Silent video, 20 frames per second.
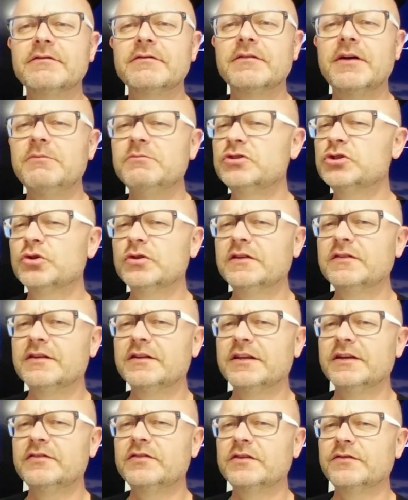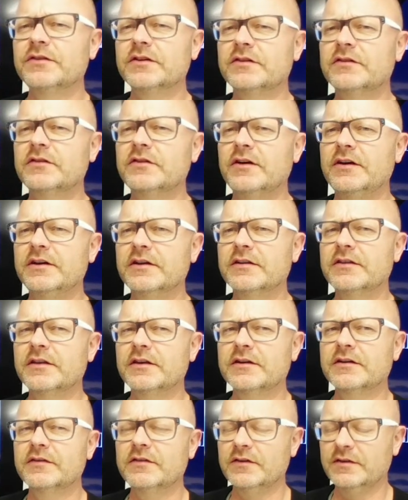I'm sure there's a list of exciting
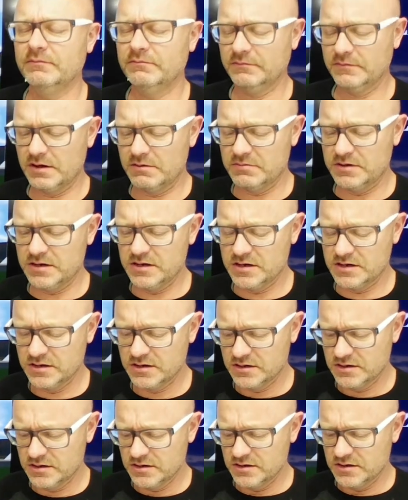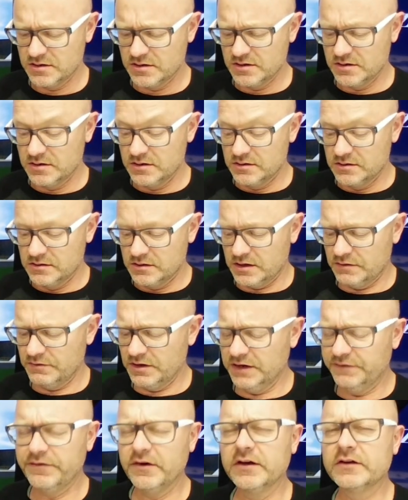things that maybe they
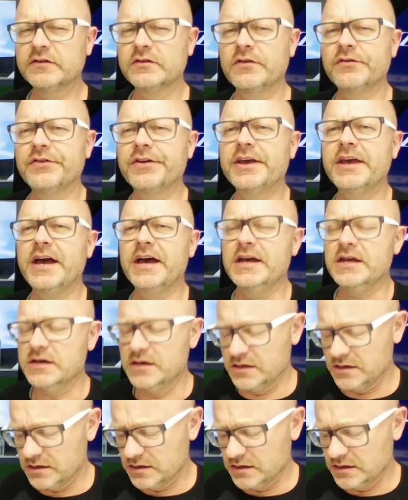really focused on the cake.